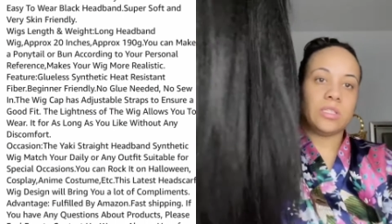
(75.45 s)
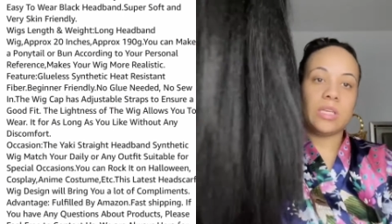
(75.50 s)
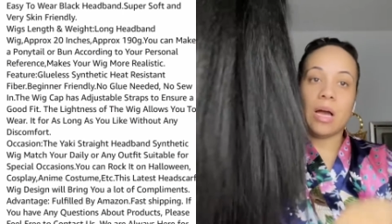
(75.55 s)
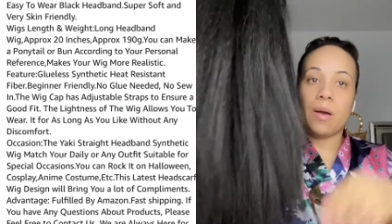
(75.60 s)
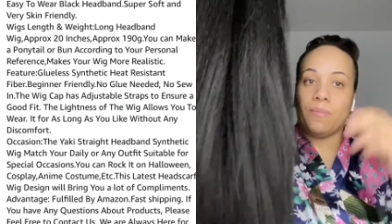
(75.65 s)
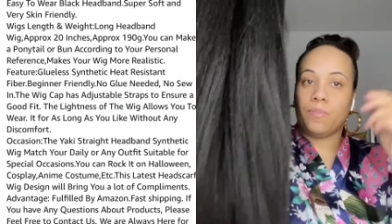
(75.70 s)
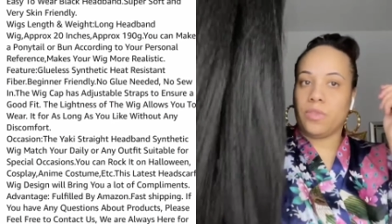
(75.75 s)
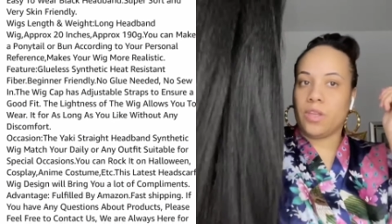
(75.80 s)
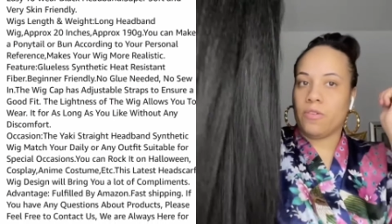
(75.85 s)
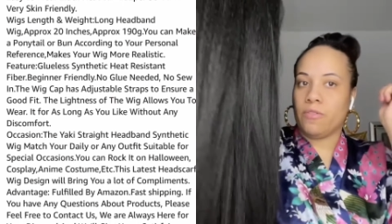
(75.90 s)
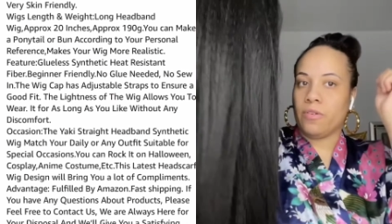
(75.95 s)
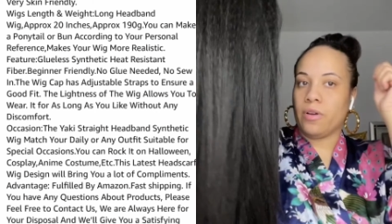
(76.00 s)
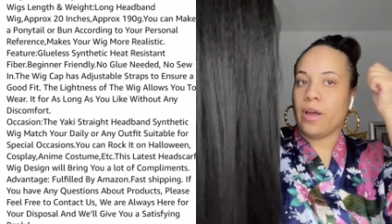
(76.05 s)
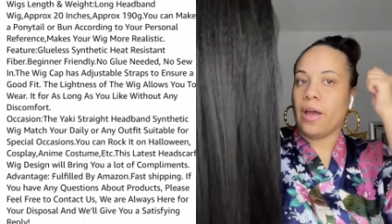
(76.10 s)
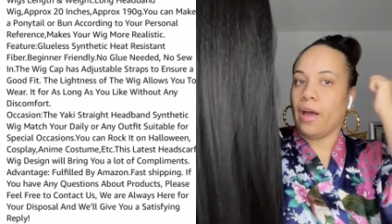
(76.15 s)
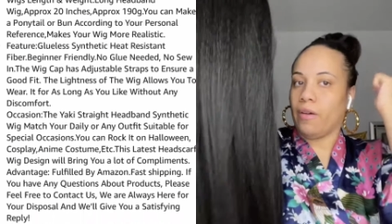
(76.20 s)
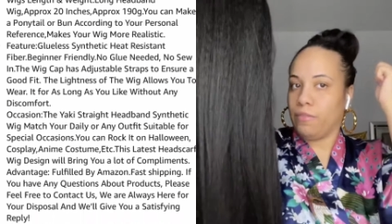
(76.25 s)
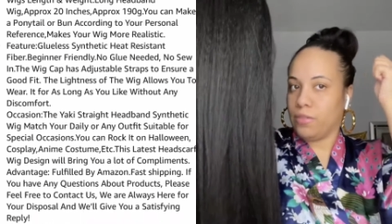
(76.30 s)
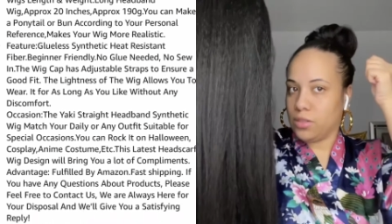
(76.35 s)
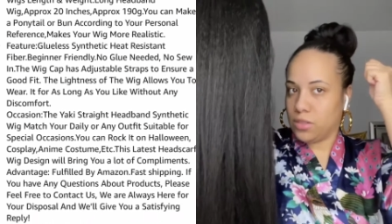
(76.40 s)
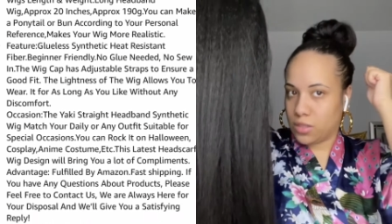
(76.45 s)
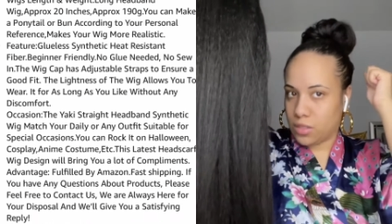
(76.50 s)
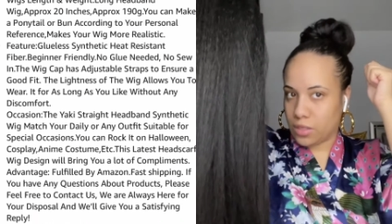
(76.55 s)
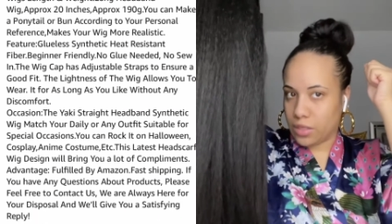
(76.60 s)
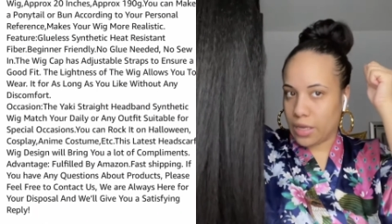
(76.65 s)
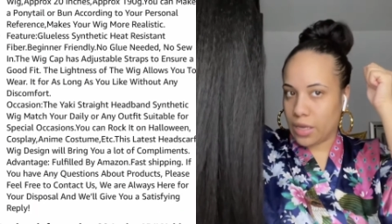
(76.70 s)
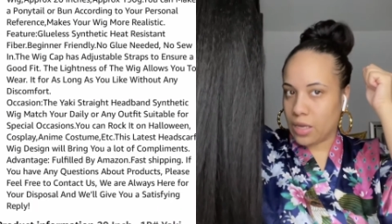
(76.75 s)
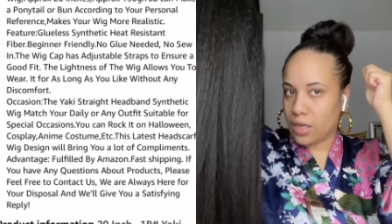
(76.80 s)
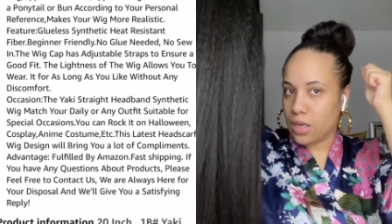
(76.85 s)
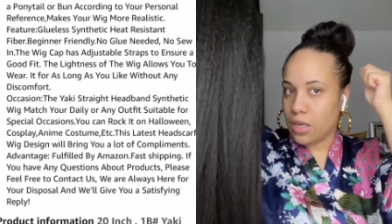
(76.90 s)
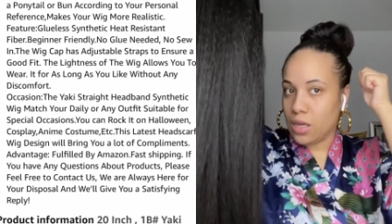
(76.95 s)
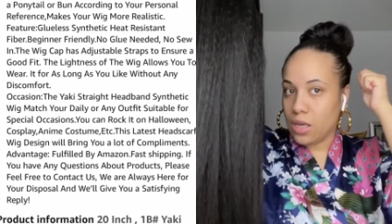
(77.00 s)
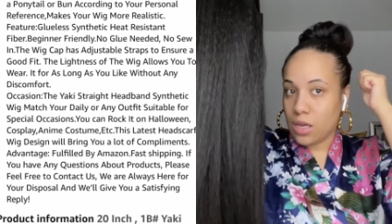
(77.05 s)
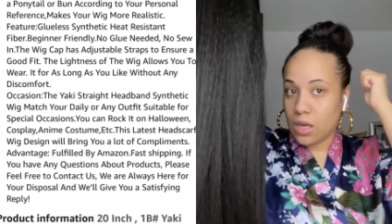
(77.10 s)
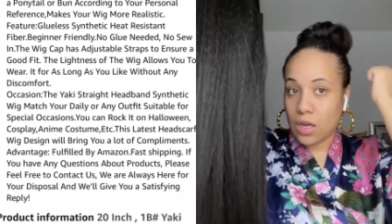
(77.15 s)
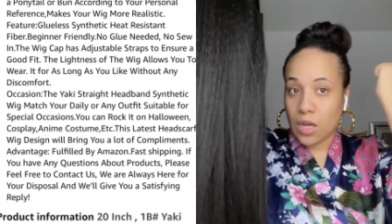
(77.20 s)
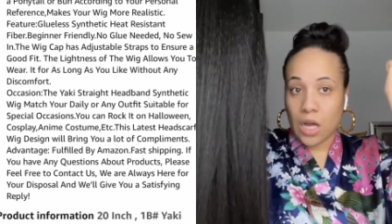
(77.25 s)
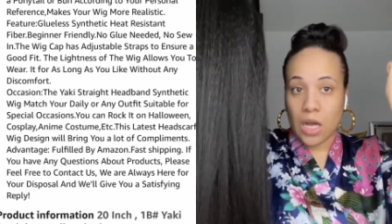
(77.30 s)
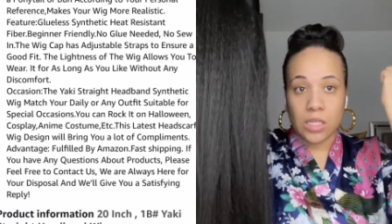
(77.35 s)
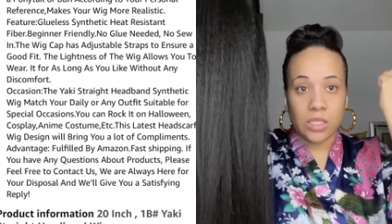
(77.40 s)
I've never happened to like
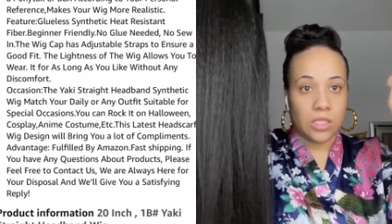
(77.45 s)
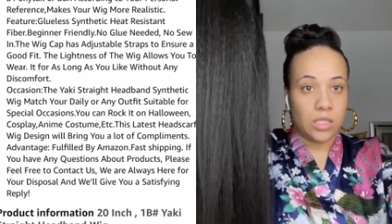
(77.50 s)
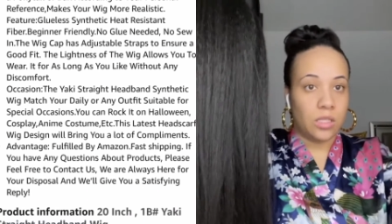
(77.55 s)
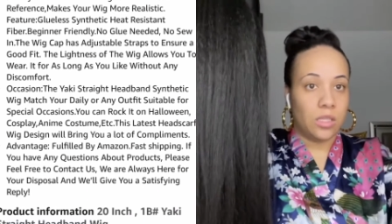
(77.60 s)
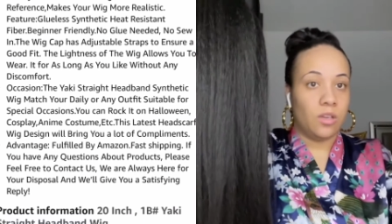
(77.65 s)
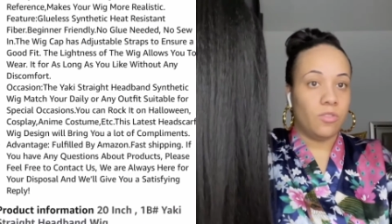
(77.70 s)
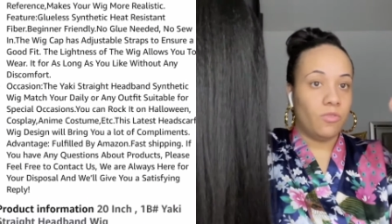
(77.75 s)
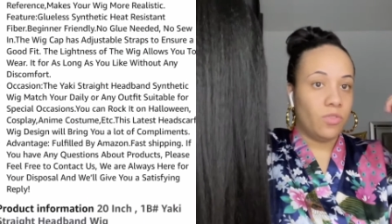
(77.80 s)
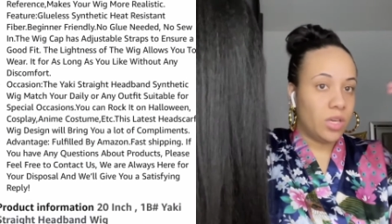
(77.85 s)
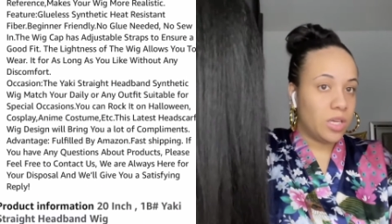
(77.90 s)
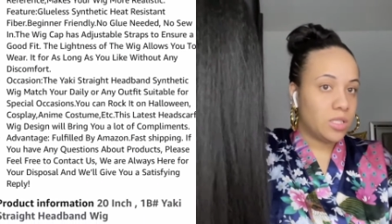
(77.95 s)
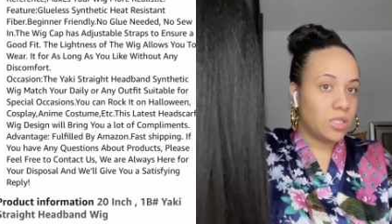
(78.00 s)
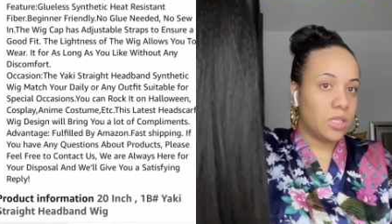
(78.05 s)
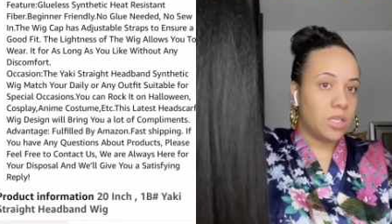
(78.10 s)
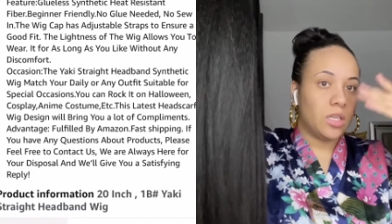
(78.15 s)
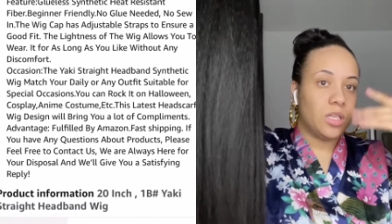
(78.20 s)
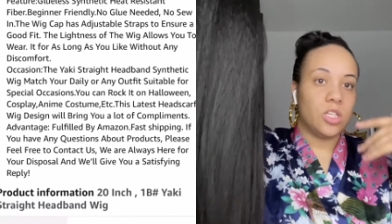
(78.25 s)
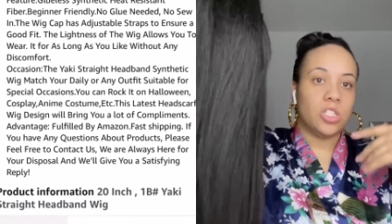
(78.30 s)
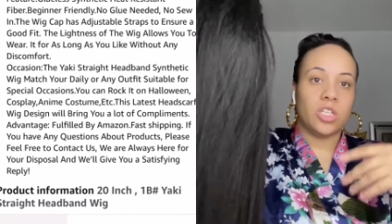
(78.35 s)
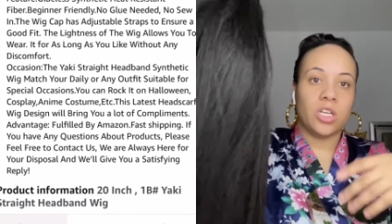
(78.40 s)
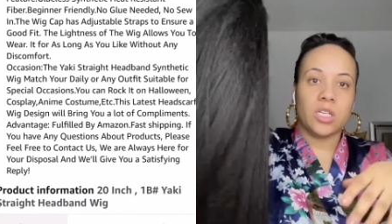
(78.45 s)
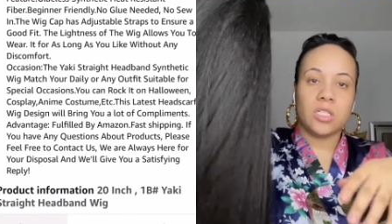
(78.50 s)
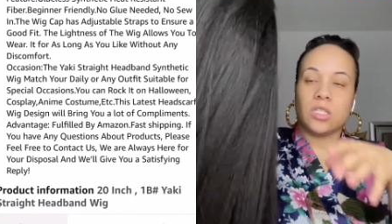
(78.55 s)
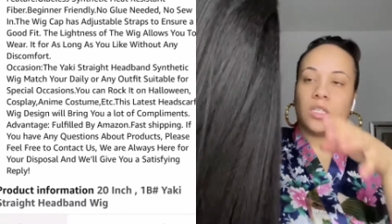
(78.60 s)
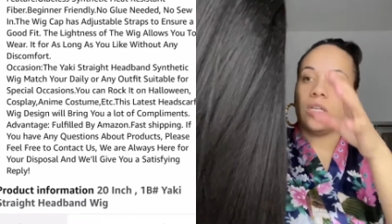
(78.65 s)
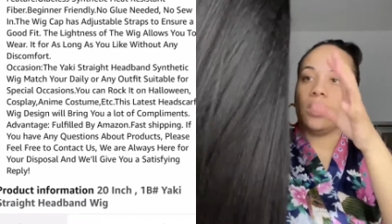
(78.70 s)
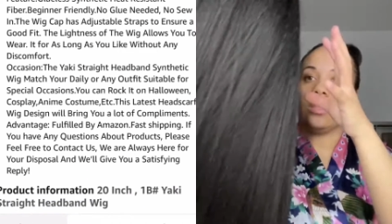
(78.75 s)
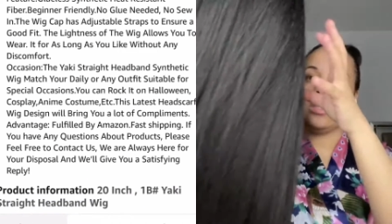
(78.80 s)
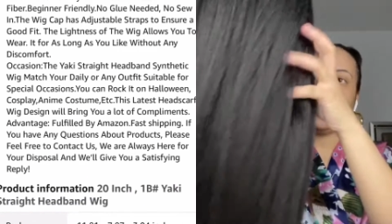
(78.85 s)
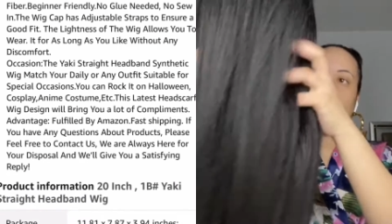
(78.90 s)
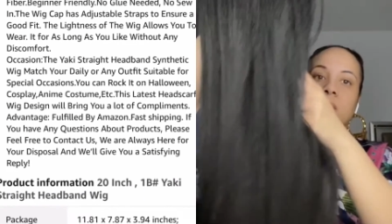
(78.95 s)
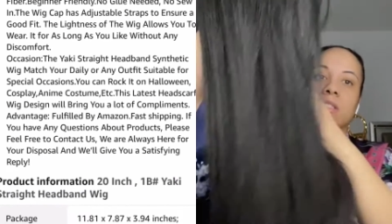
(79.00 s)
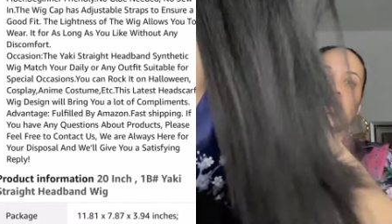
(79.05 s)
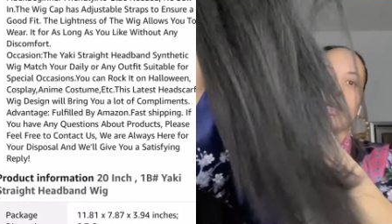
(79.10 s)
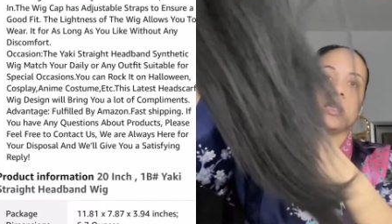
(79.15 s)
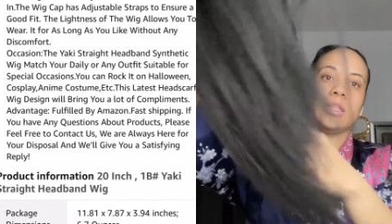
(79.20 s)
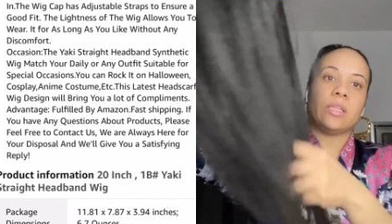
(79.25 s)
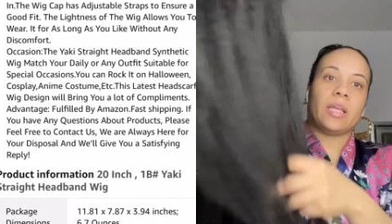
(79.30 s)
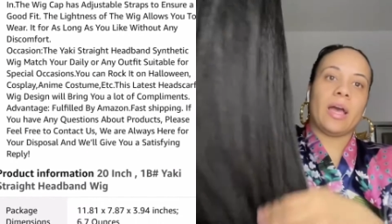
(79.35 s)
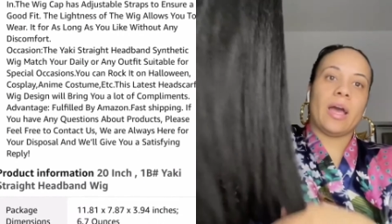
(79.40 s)
constantly fix it and adjust it and things
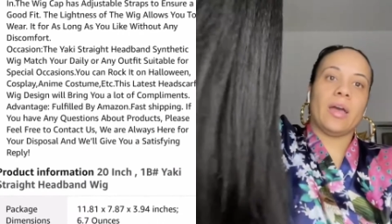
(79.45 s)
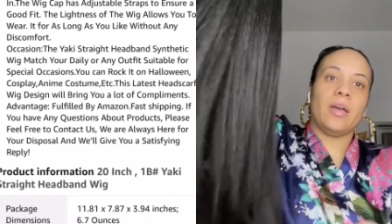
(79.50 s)
like that.